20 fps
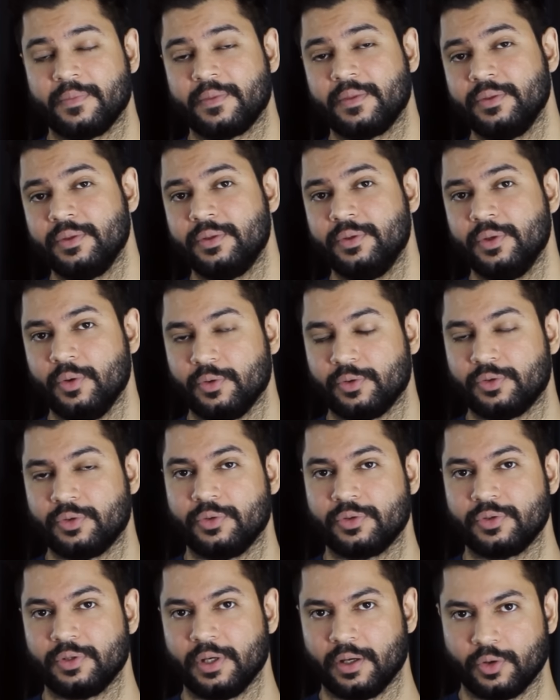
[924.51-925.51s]
To those who
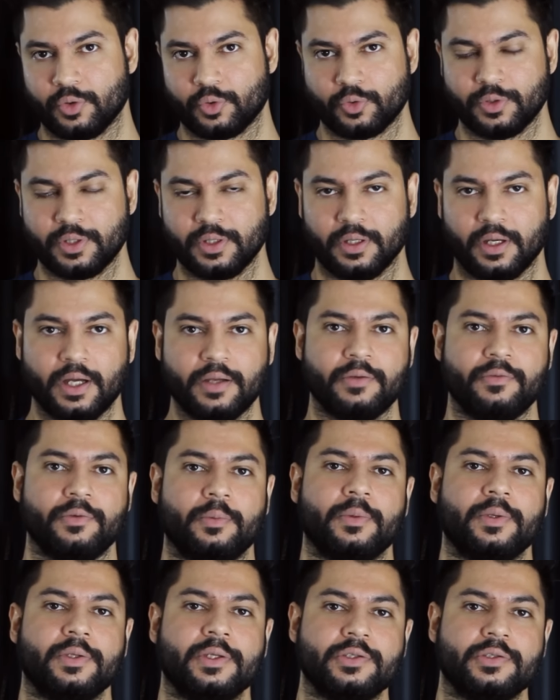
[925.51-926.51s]
saw Cody Lott from
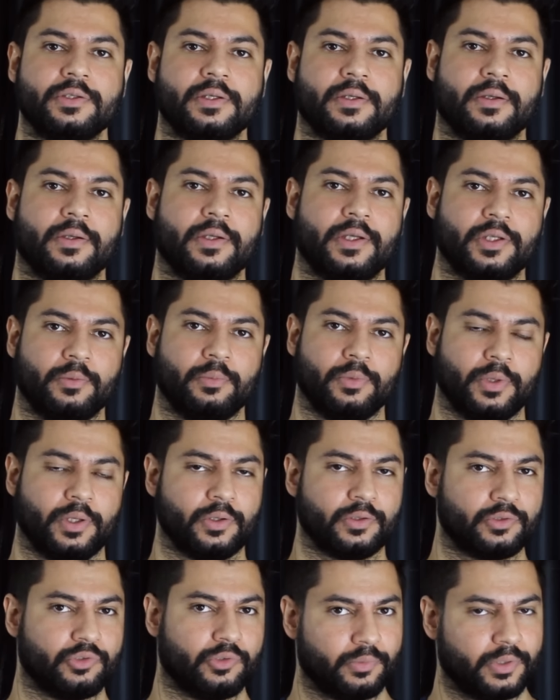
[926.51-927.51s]
a distance, he
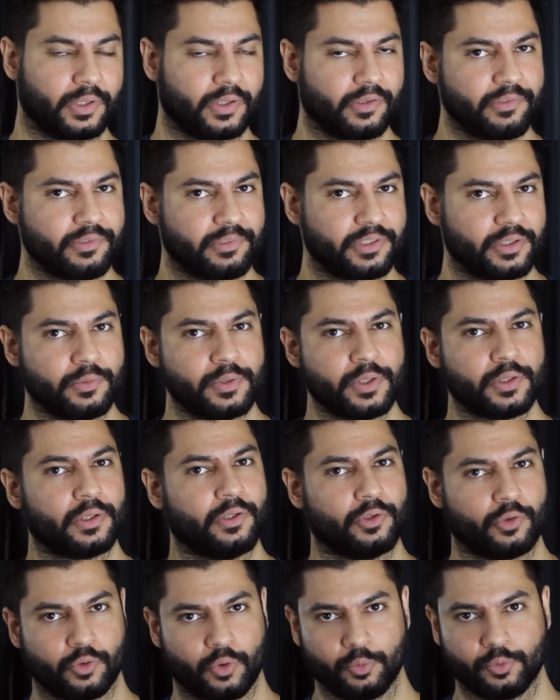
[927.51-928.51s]
appeared to be a seemingly
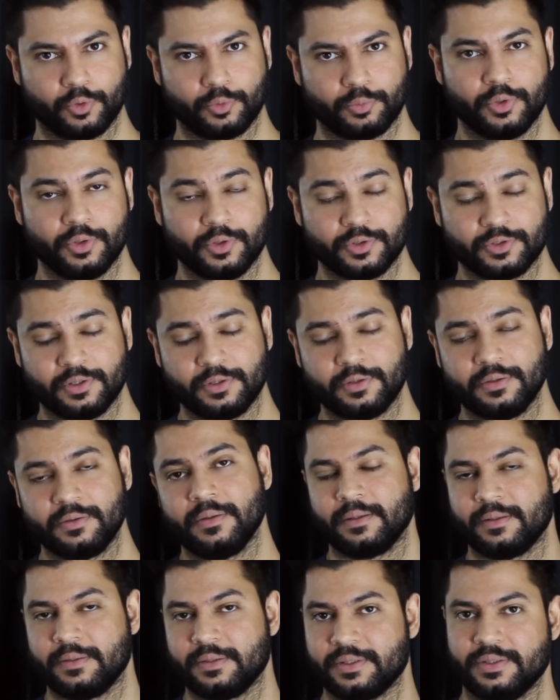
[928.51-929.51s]
normal person.
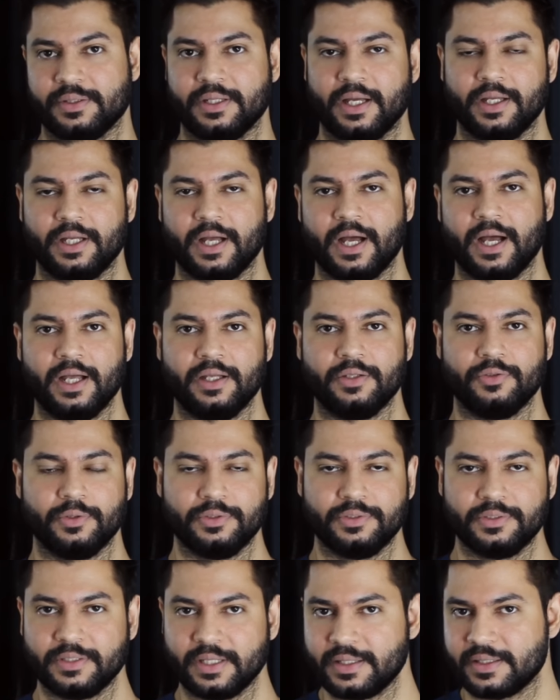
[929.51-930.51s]
The
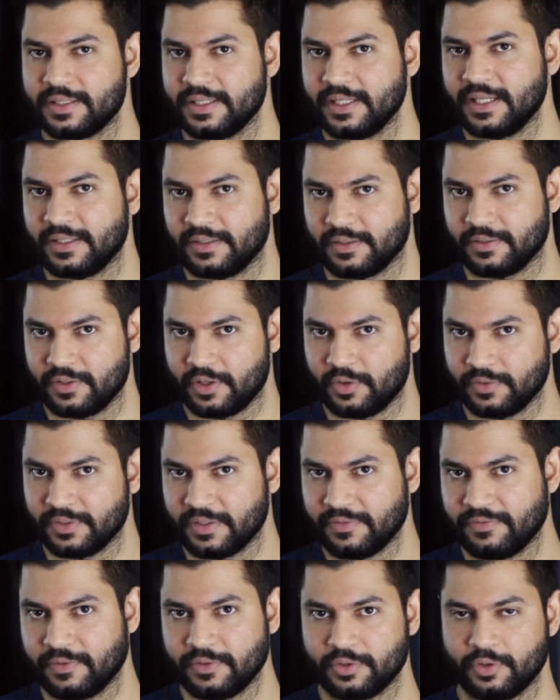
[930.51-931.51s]
psychiatrist said he had no
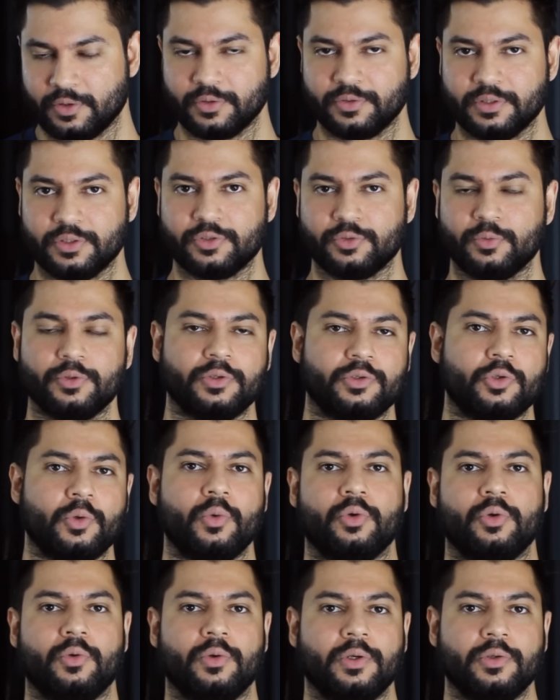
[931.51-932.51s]
difficulties with
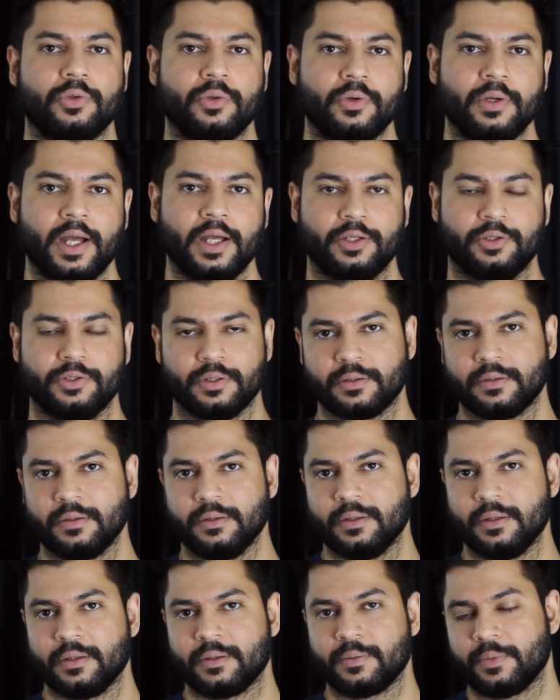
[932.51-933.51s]
social interaction,
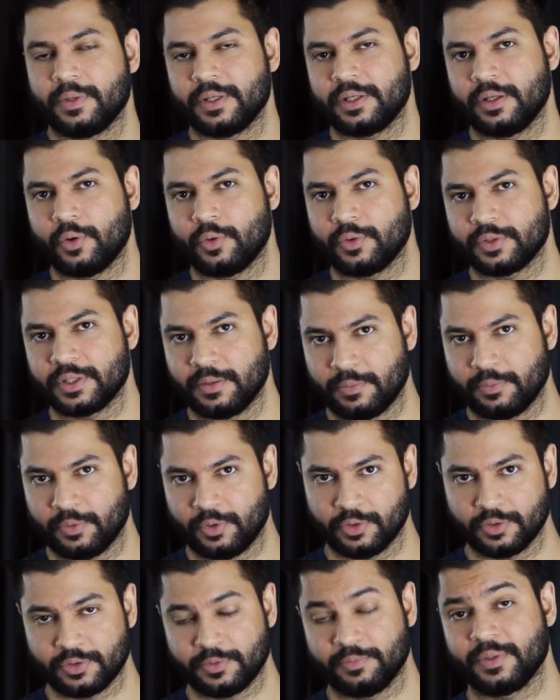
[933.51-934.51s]
but he only
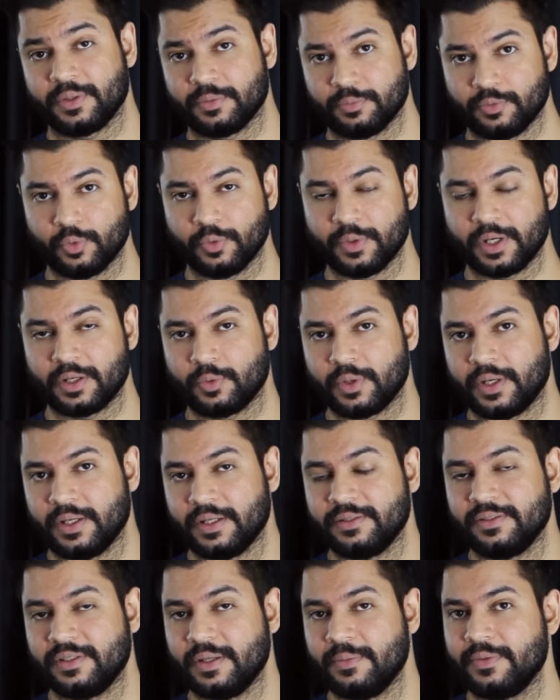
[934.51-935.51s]
approached people when he
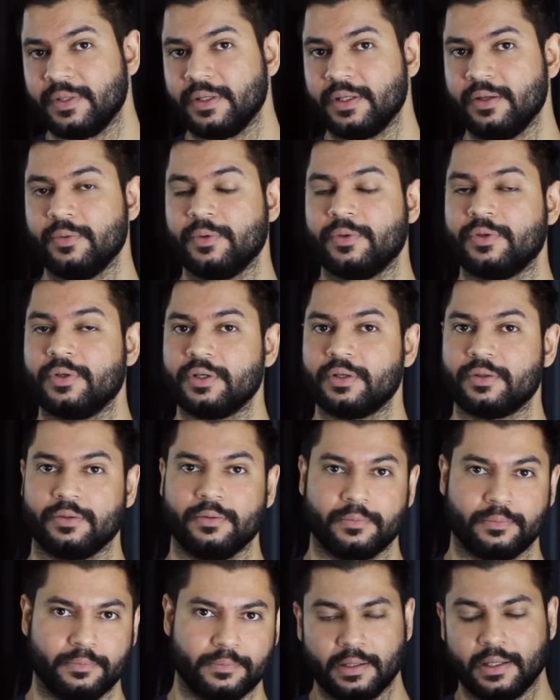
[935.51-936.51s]
wanted something in return.
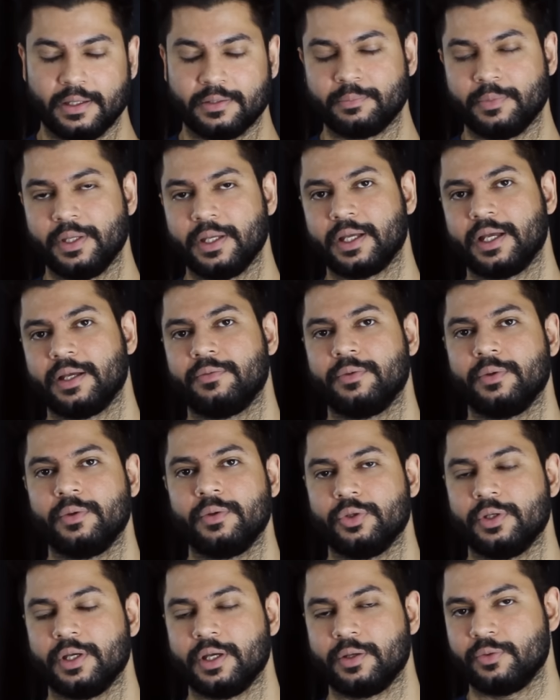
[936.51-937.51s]
His behavior
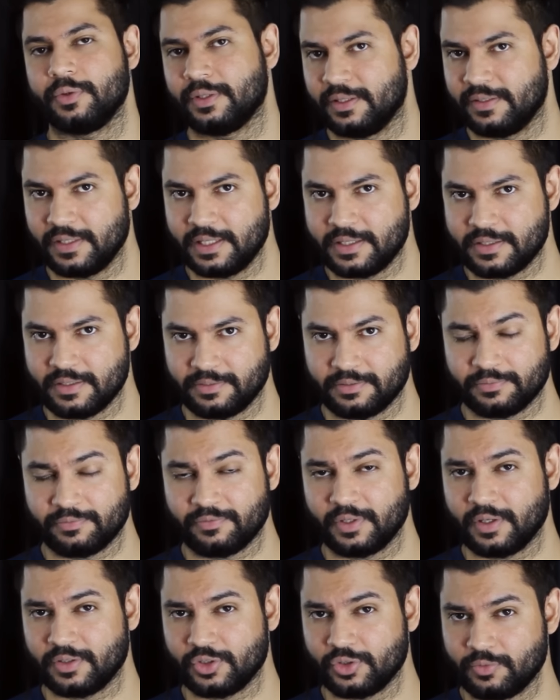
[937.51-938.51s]
generally tended to
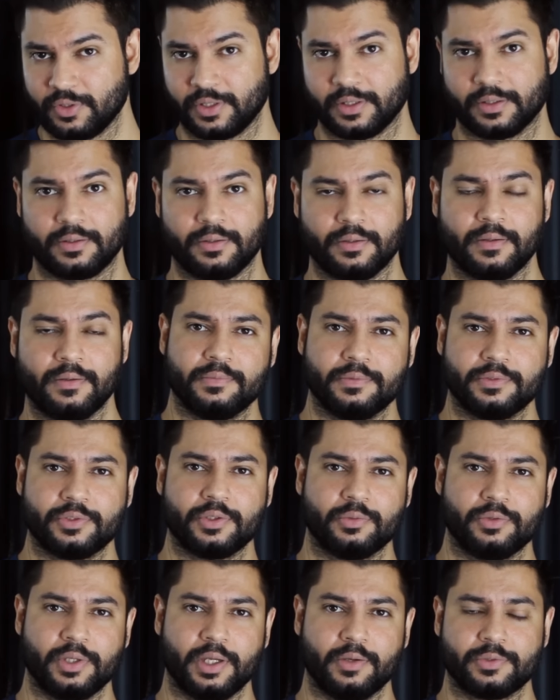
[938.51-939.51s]
fluctuate.
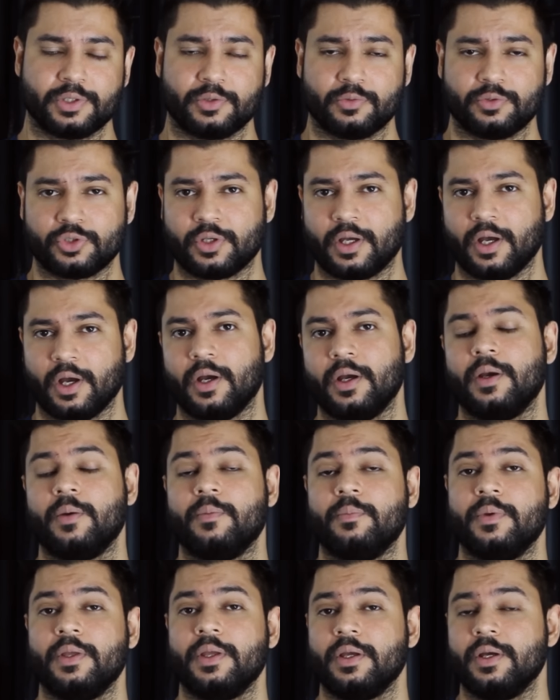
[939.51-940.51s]
Sometimes he was
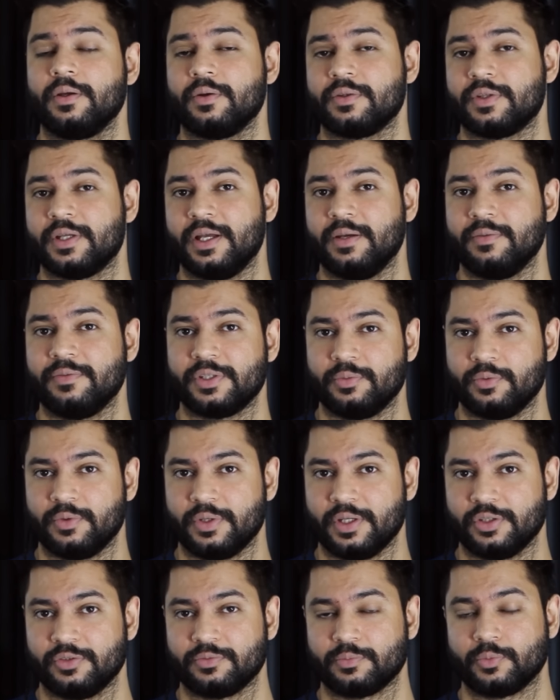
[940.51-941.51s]
calm, and other times he would
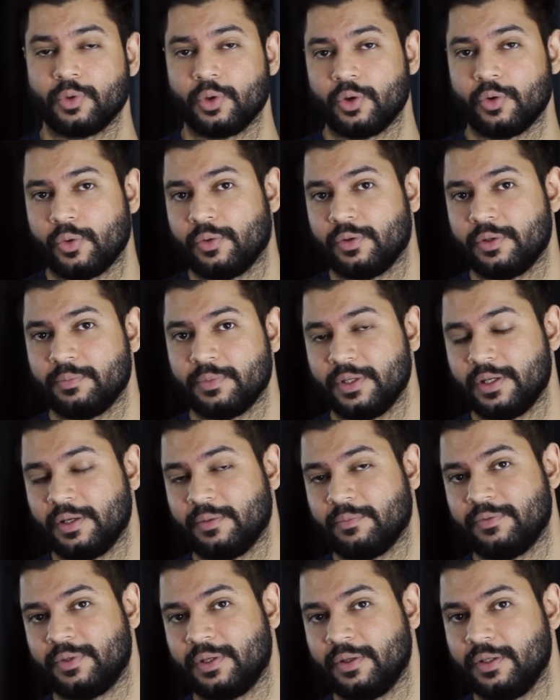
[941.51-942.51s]
explode and
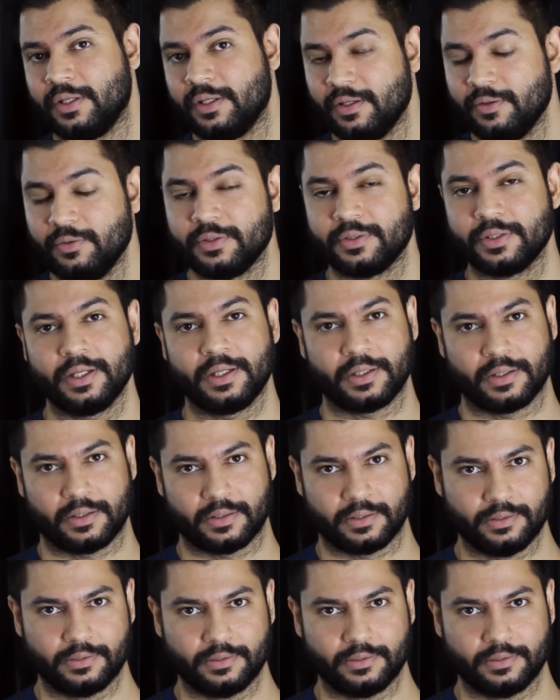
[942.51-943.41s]
become very irritated.